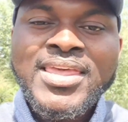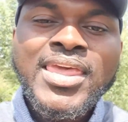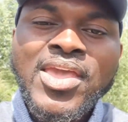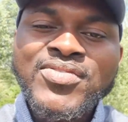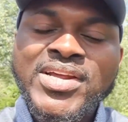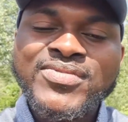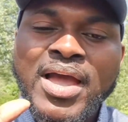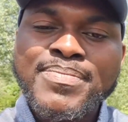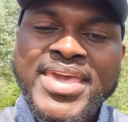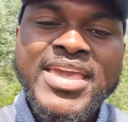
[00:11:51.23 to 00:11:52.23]
Even if they
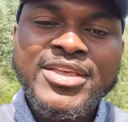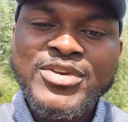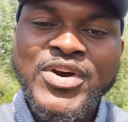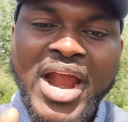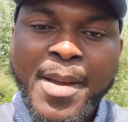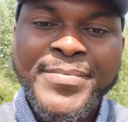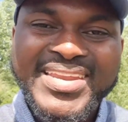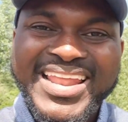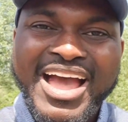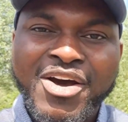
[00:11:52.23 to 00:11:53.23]
are making you happy
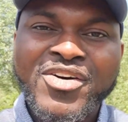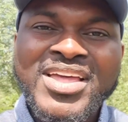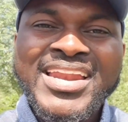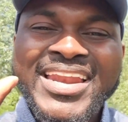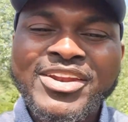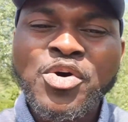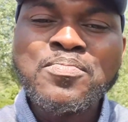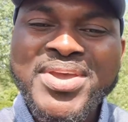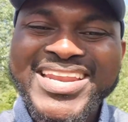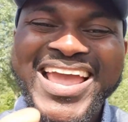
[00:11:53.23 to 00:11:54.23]
now, they
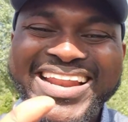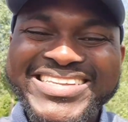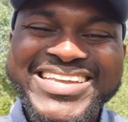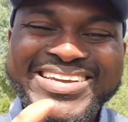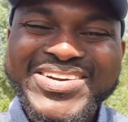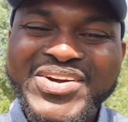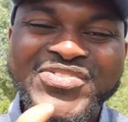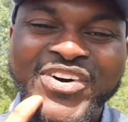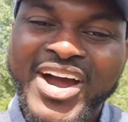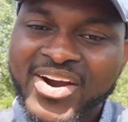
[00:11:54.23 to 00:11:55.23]
don't mean anything good
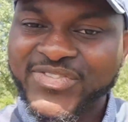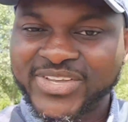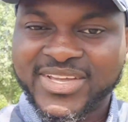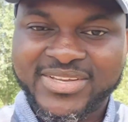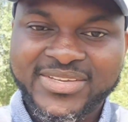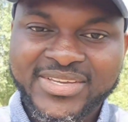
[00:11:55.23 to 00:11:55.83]
for Africa.